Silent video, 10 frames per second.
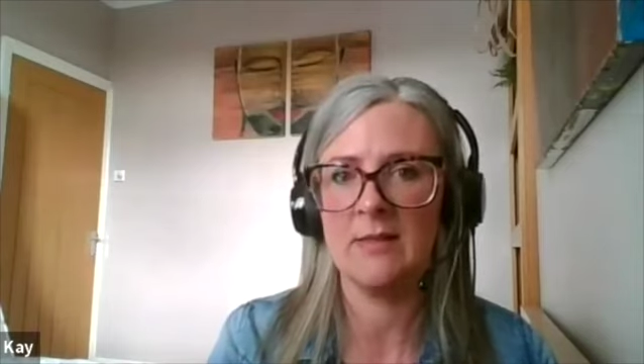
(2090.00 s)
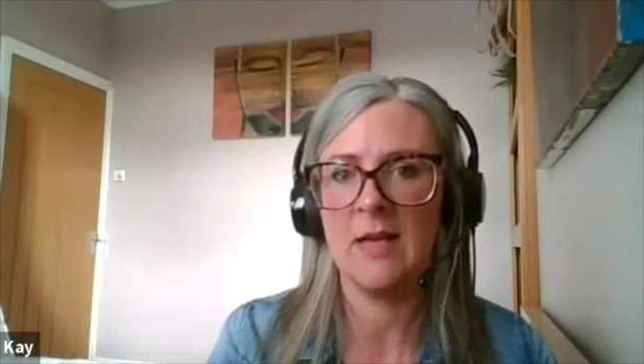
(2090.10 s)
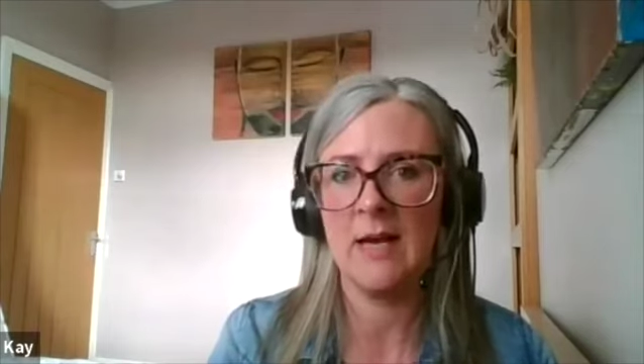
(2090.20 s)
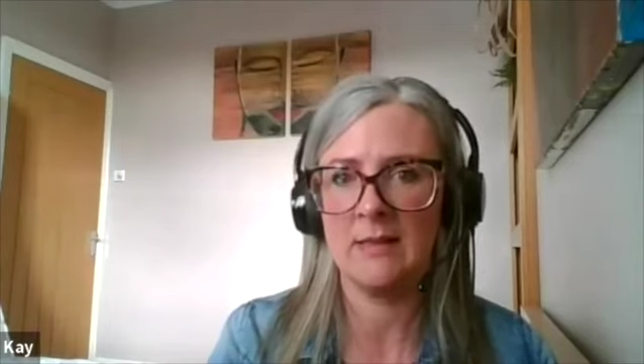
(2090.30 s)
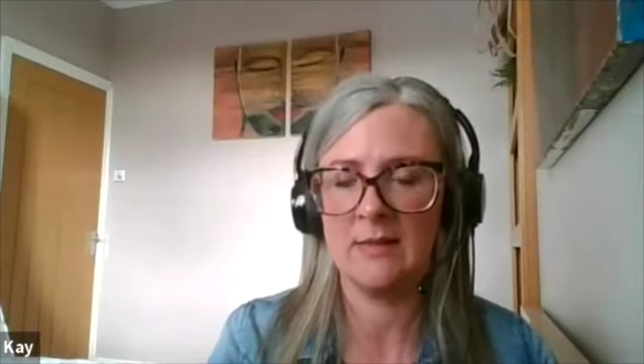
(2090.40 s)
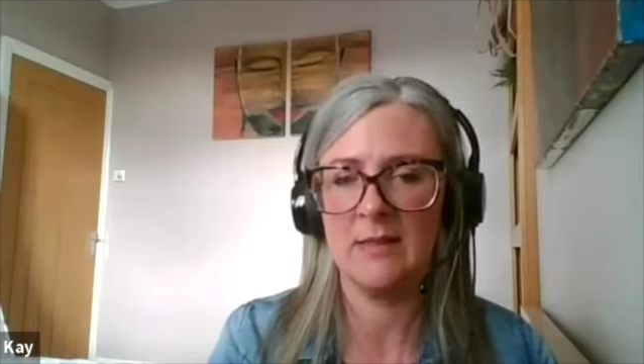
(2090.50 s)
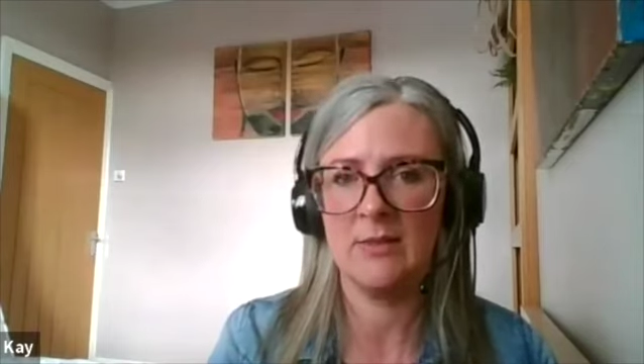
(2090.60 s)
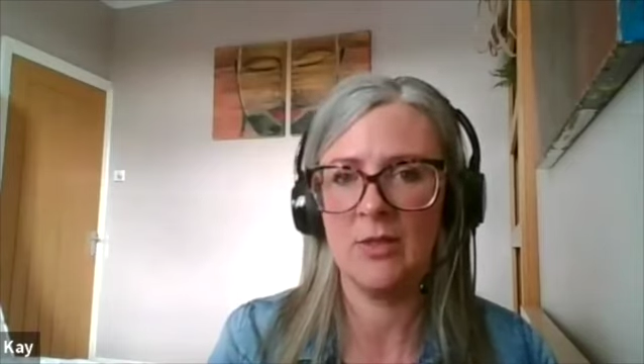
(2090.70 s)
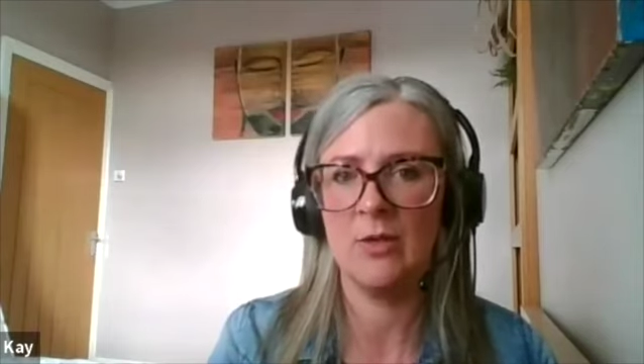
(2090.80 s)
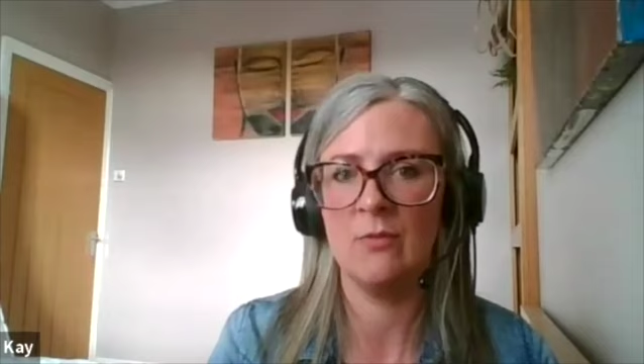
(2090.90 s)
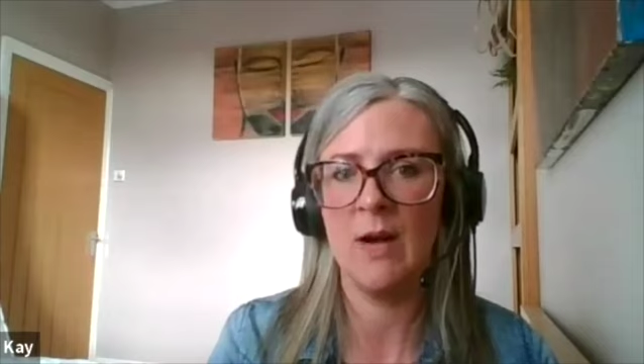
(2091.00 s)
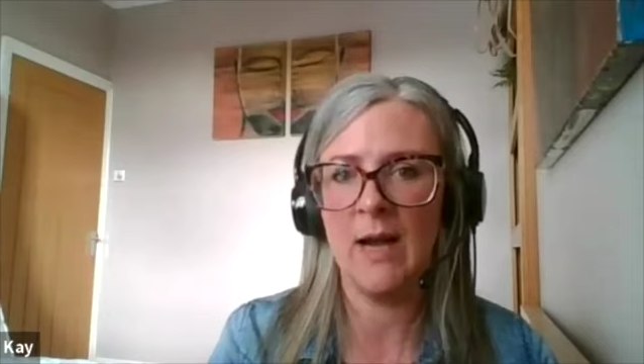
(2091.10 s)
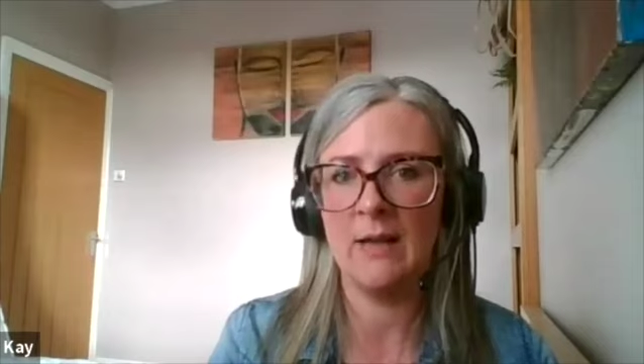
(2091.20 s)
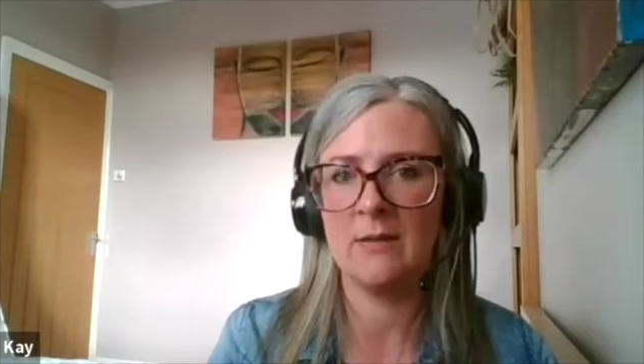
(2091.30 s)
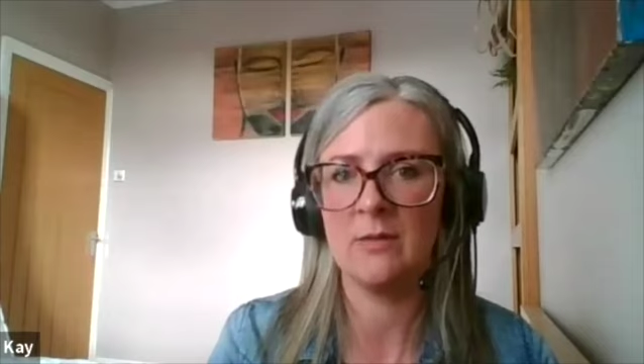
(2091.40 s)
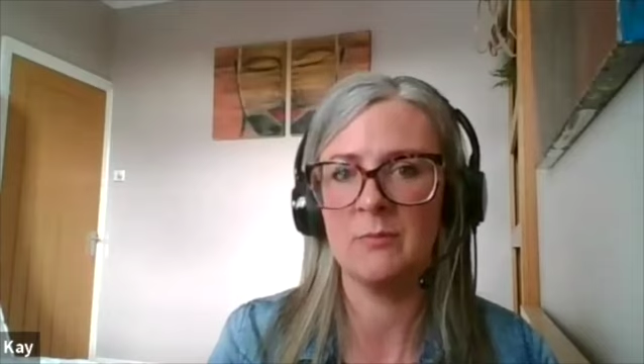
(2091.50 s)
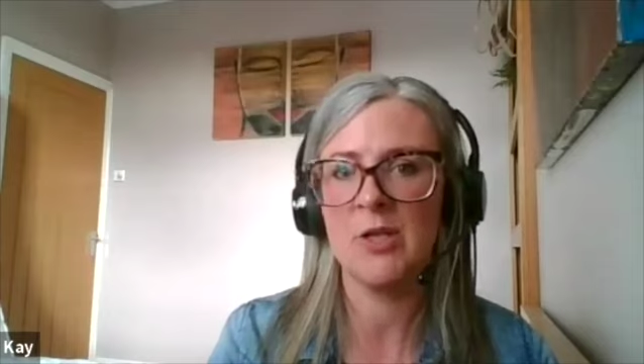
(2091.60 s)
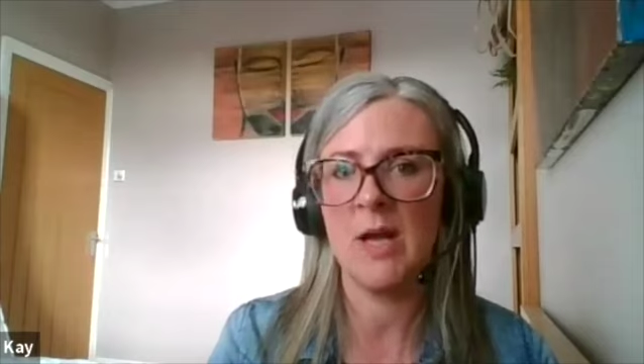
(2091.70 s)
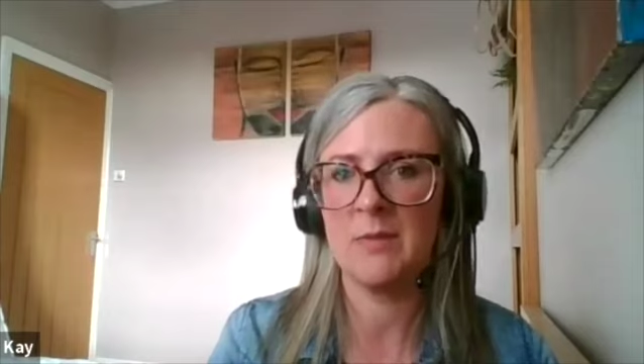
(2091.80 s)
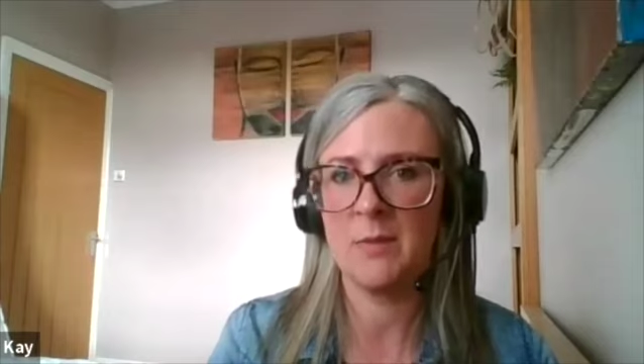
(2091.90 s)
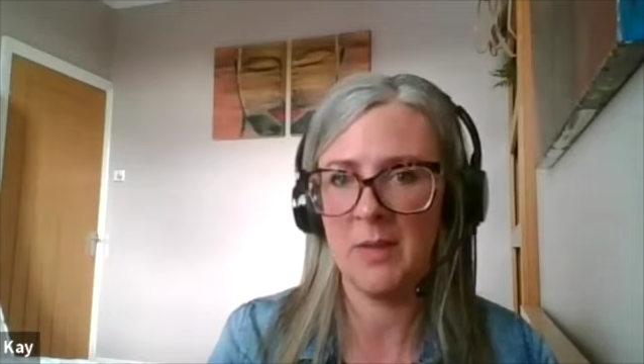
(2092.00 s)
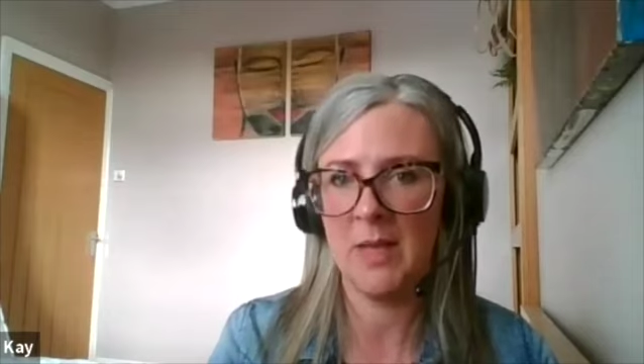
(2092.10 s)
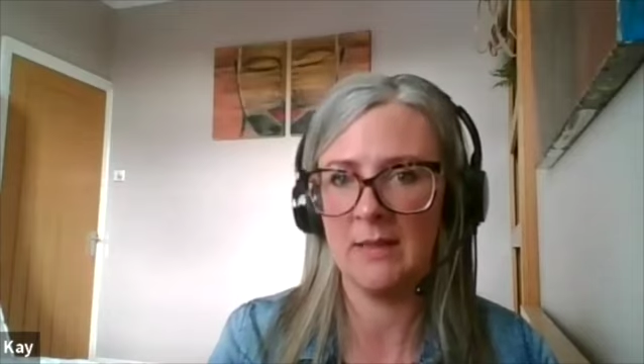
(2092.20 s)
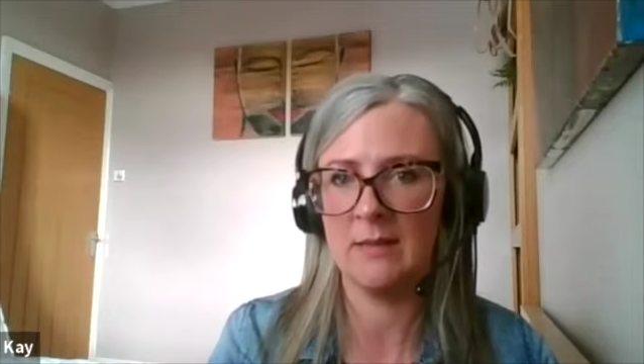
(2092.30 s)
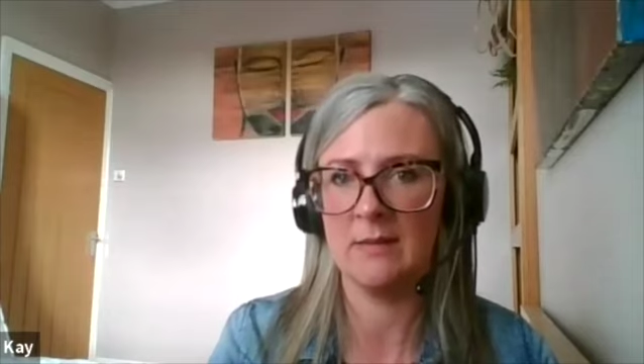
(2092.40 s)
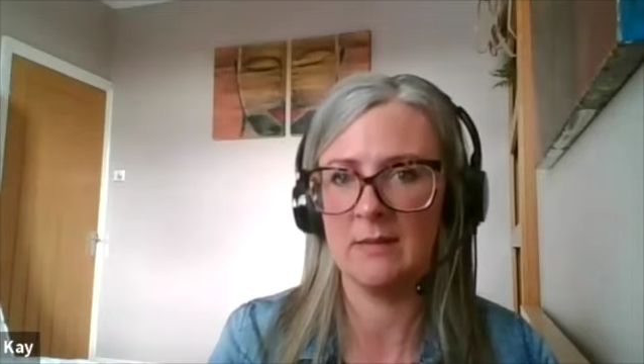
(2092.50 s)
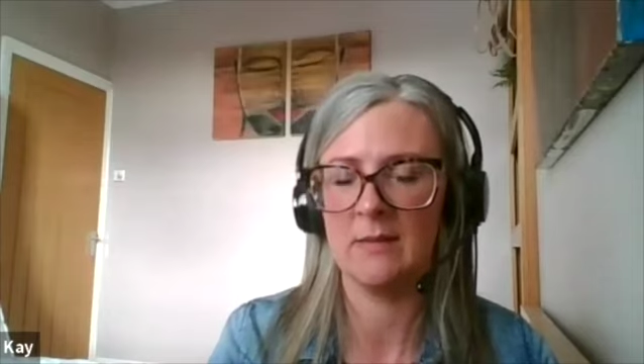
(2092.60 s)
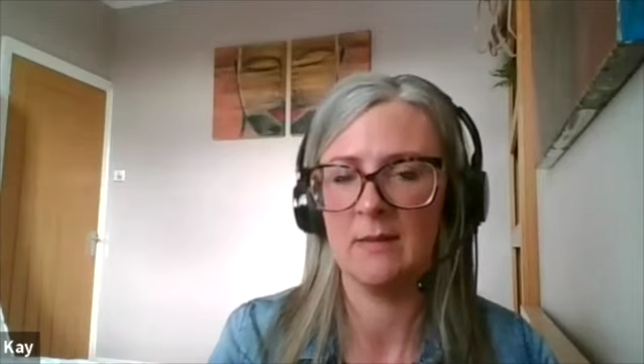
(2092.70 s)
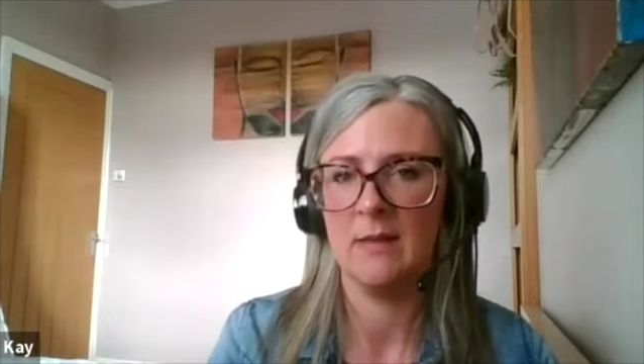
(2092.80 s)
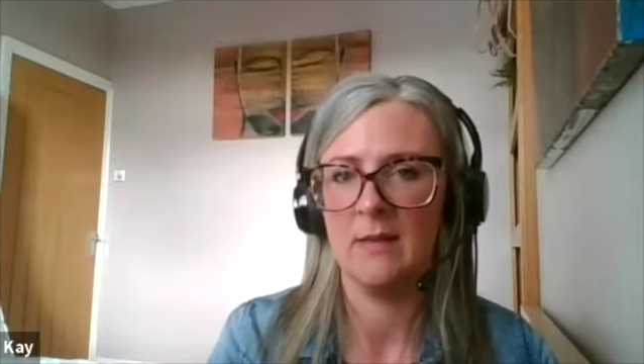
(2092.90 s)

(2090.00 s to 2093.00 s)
started to write some chapter plans,